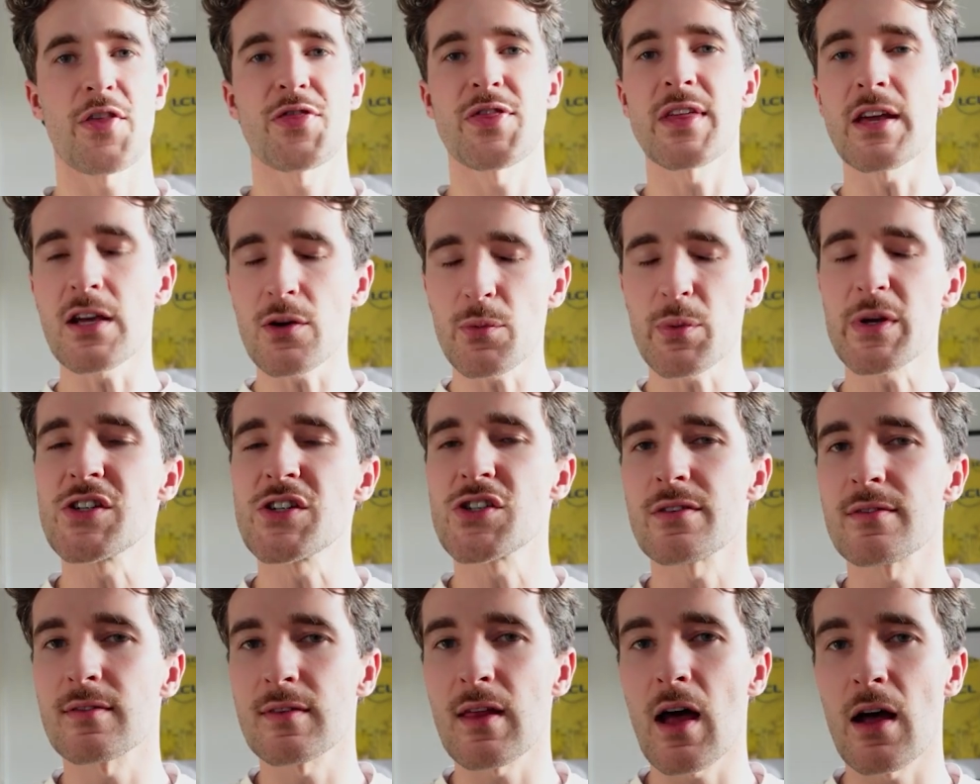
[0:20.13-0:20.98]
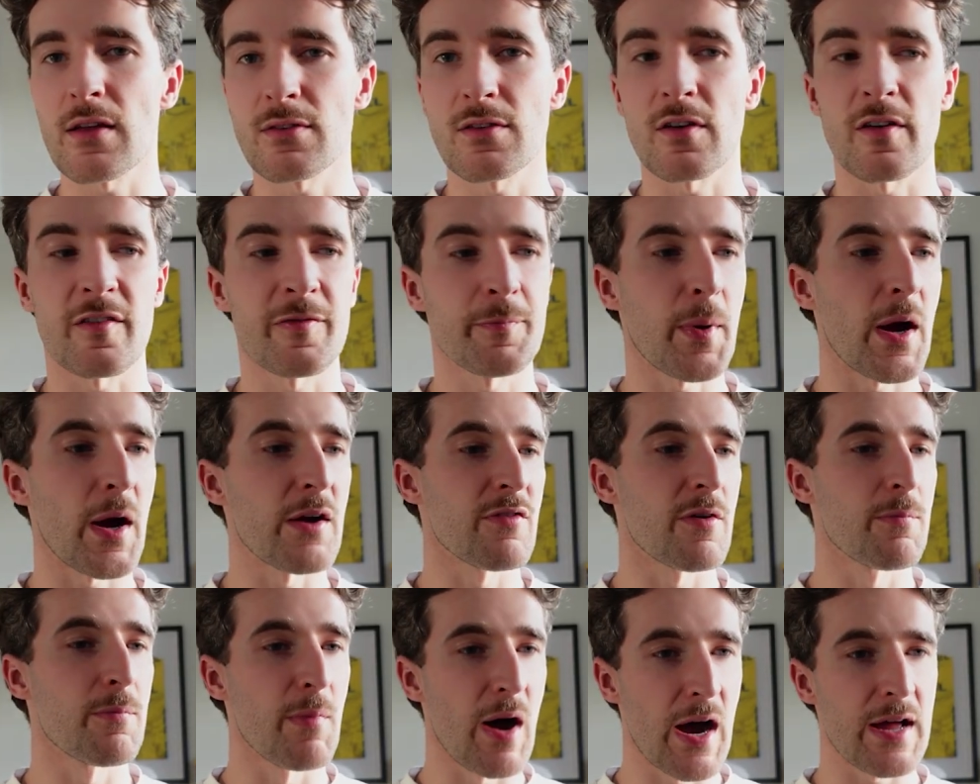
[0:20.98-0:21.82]
think we should start off by
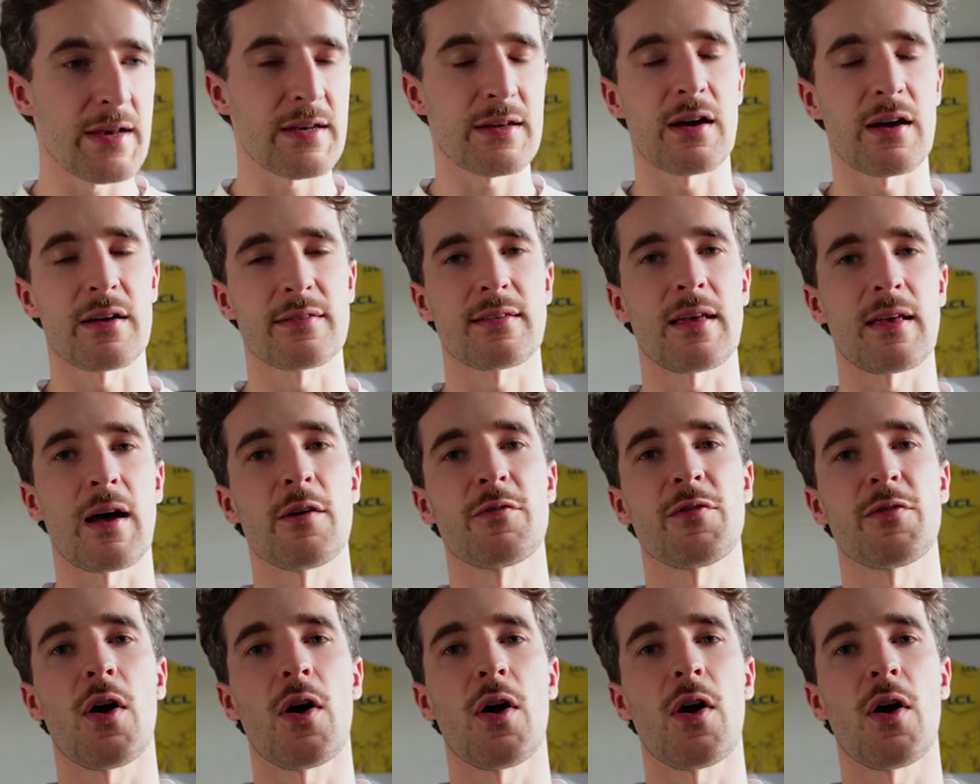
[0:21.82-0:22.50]
reminding ourselves